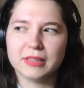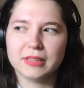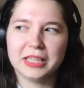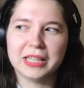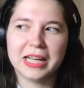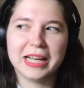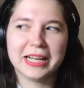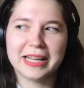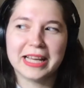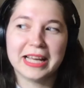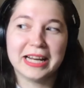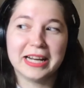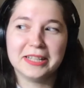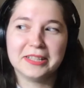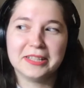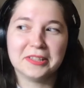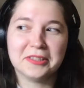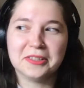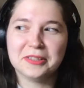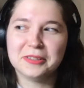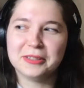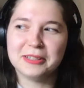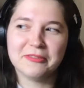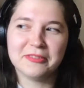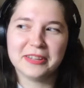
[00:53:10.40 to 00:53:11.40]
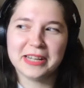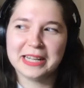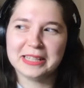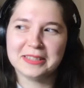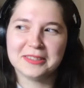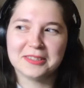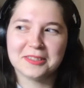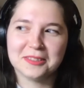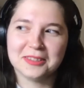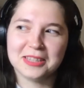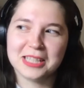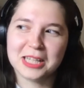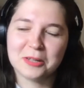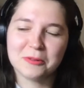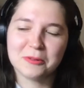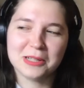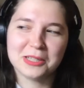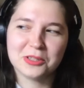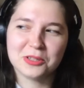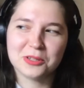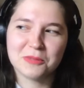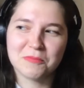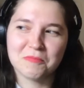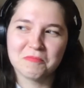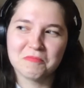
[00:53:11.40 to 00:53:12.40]
again, I don't know if I answered that
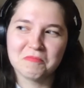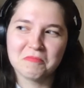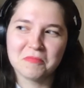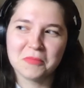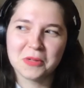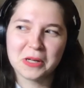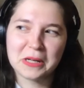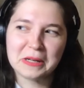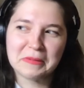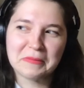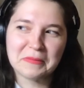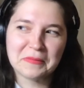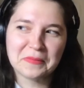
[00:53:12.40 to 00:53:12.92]
question, but